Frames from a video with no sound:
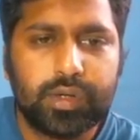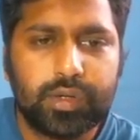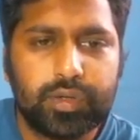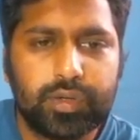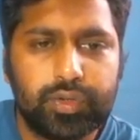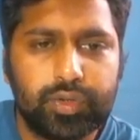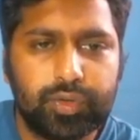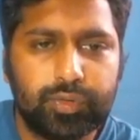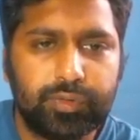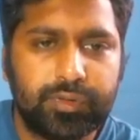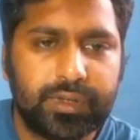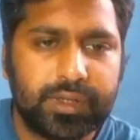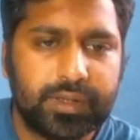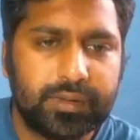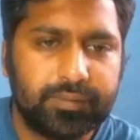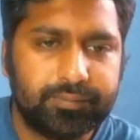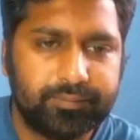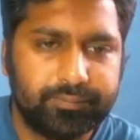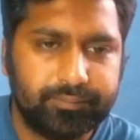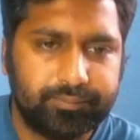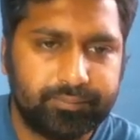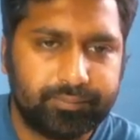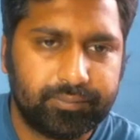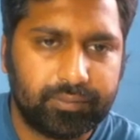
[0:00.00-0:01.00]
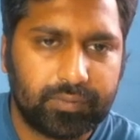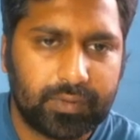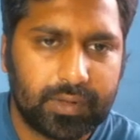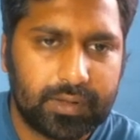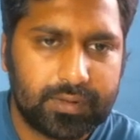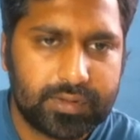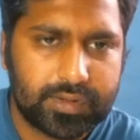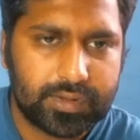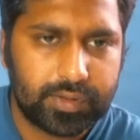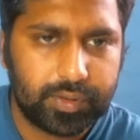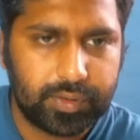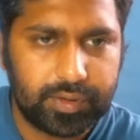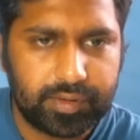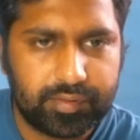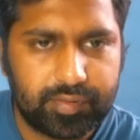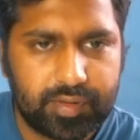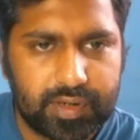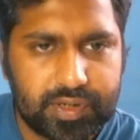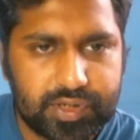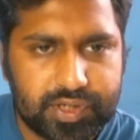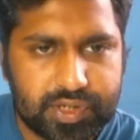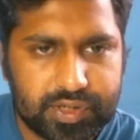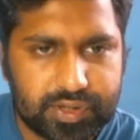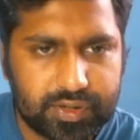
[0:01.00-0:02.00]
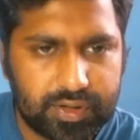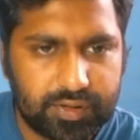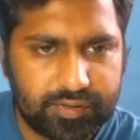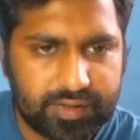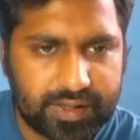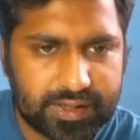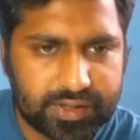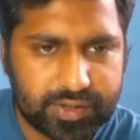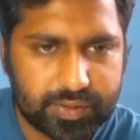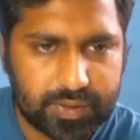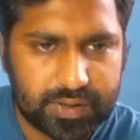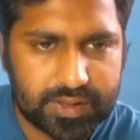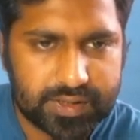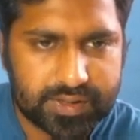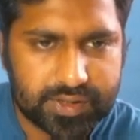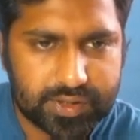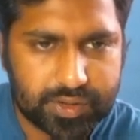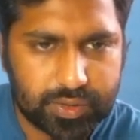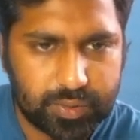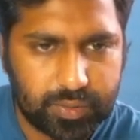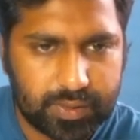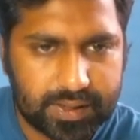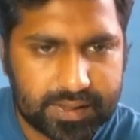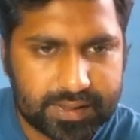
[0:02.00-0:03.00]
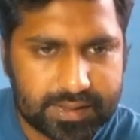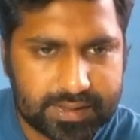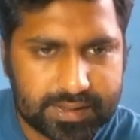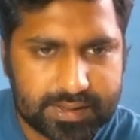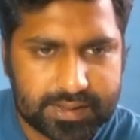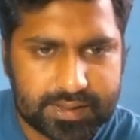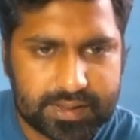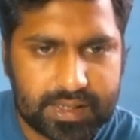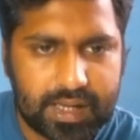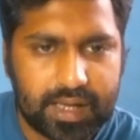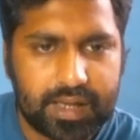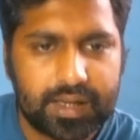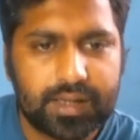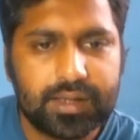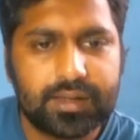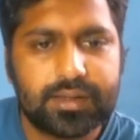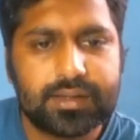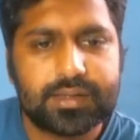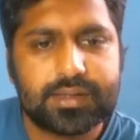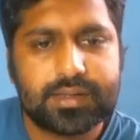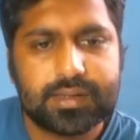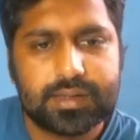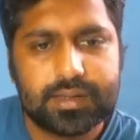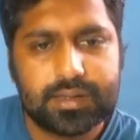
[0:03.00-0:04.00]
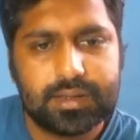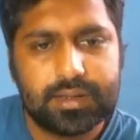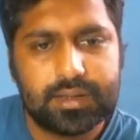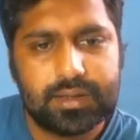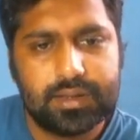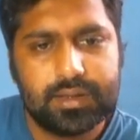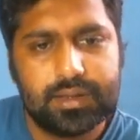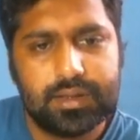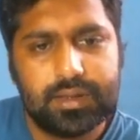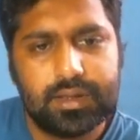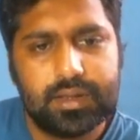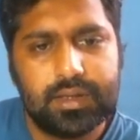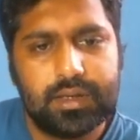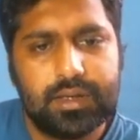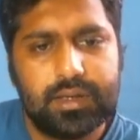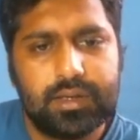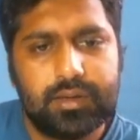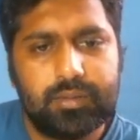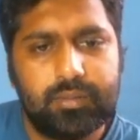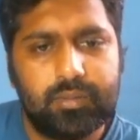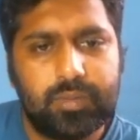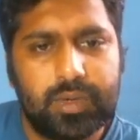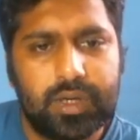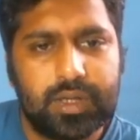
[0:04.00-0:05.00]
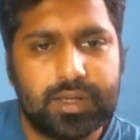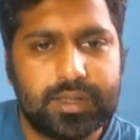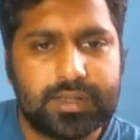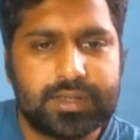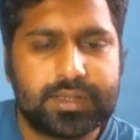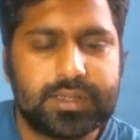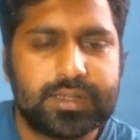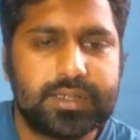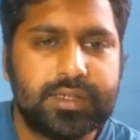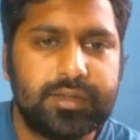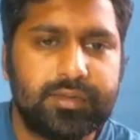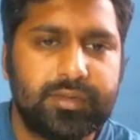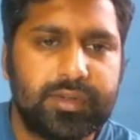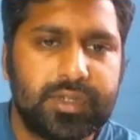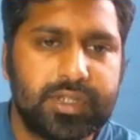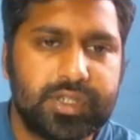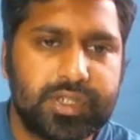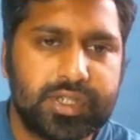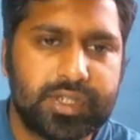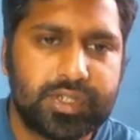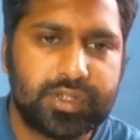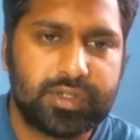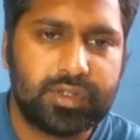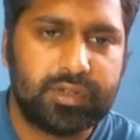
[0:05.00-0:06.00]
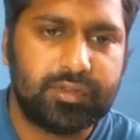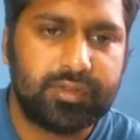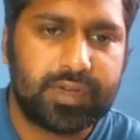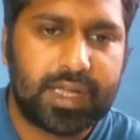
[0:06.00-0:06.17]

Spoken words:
uv. So differentiation of x square is 2x tan x plus differentiation of